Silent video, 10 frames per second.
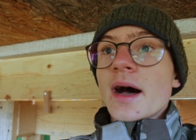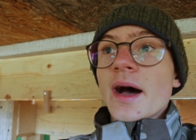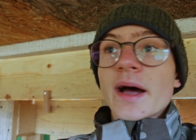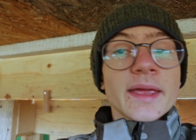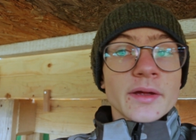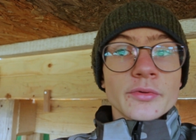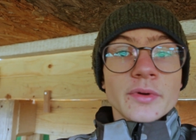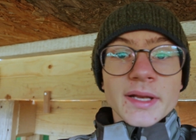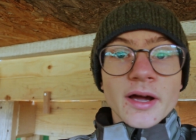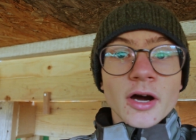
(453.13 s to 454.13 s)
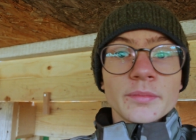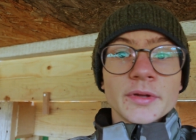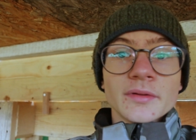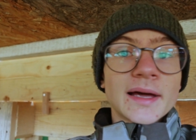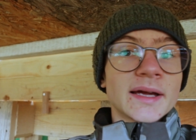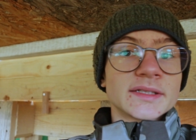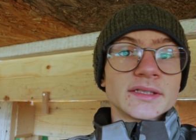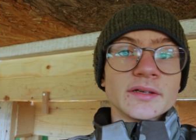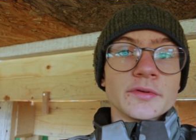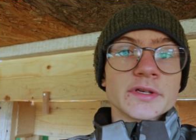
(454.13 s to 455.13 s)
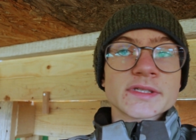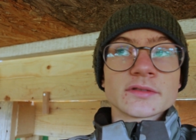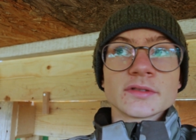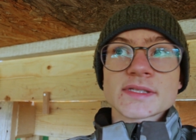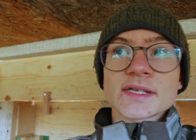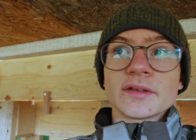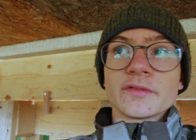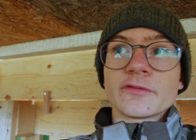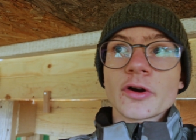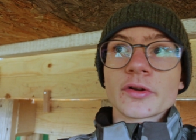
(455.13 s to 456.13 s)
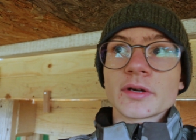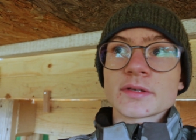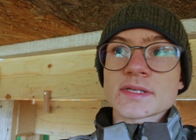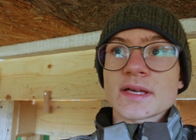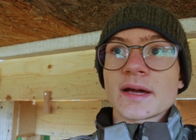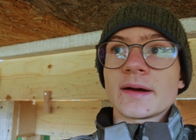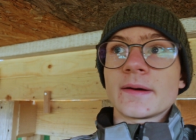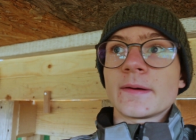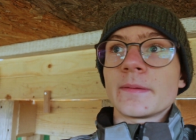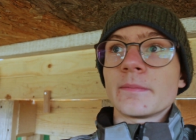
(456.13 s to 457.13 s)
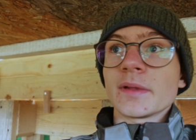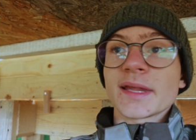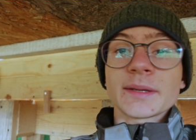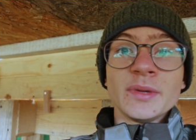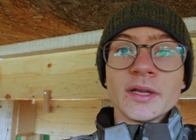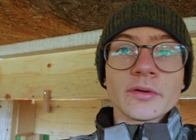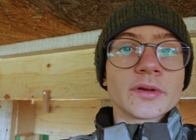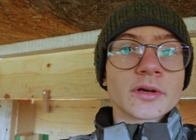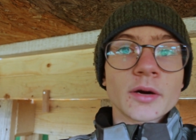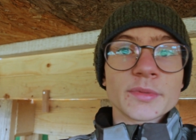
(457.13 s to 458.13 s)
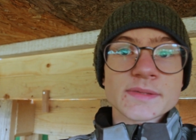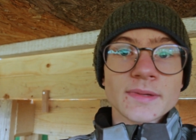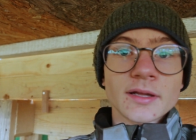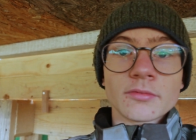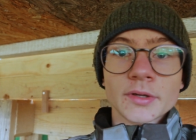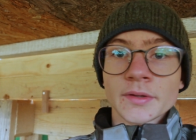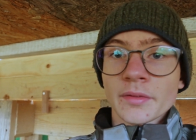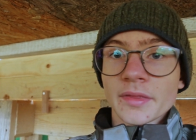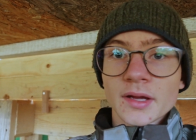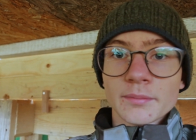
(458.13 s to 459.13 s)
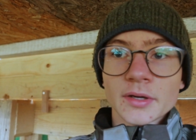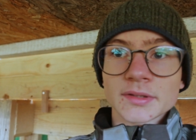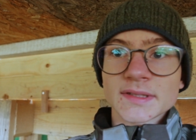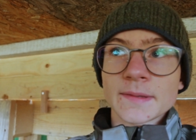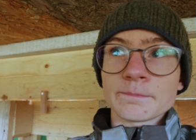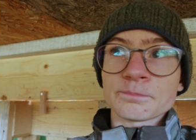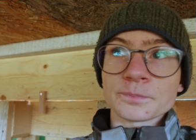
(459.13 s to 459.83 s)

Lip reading: I really hope you liked the results and the photos. Let me know in the comments below what you think about them,